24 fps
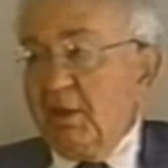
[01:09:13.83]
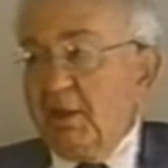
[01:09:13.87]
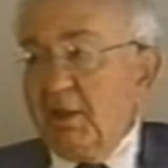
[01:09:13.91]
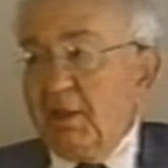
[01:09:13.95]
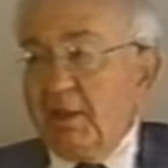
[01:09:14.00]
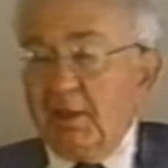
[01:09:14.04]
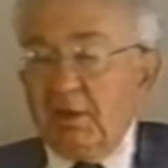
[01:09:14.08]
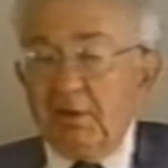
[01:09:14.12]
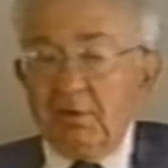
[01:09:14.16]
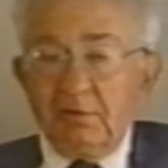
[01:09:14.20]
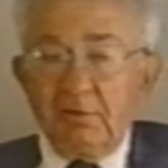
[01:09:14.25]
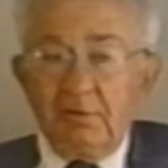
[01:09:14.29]

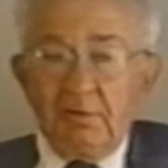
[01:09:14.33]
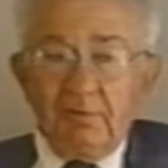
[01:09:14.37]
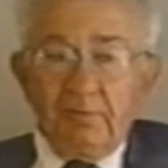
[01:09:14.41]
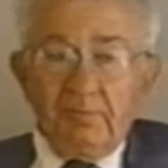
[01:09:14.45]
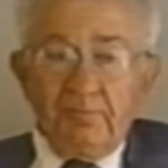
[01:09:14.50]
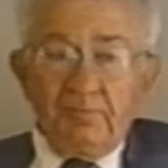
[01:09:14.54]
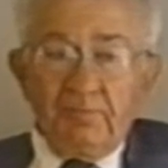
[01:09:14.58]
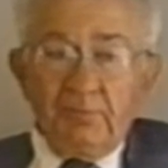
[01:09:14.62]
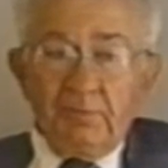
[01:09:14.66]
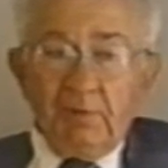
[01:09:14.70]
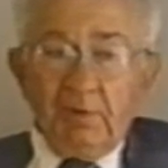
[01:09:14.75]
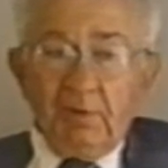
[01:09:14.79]
and
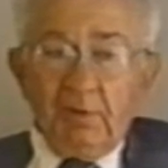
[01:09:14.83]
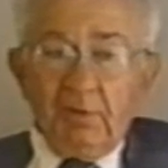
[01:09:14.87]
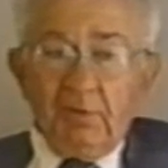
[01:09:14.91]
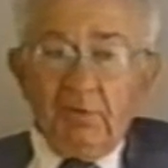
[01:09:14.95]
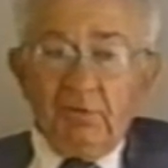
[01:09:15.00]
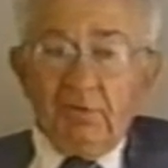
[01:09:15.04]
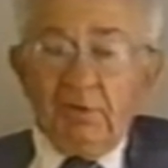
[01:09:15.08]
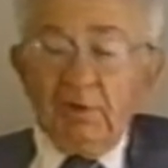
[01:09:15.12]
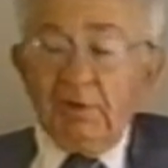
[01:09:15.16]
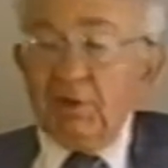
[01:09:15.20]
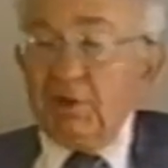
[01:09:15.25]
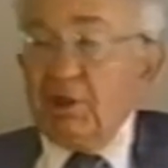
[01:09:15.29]

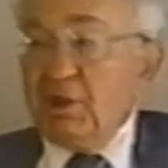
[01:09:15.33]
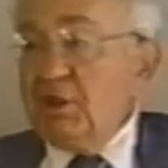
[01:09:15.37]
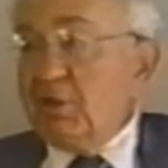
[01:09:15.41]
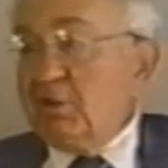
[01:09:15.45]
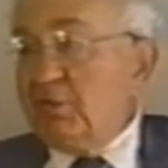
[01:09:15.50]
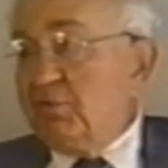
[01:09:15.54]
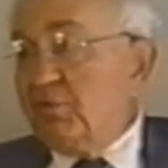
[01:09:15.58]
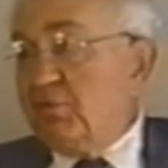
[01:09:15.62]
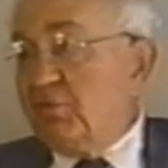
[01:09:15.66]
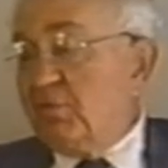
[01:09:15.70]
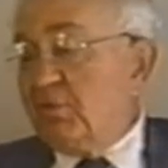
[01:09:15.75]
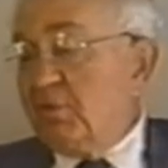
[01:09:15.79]
the
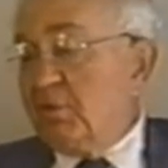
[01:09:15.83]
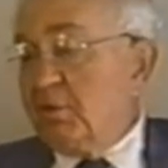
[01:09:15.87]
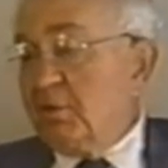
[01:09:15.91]
needs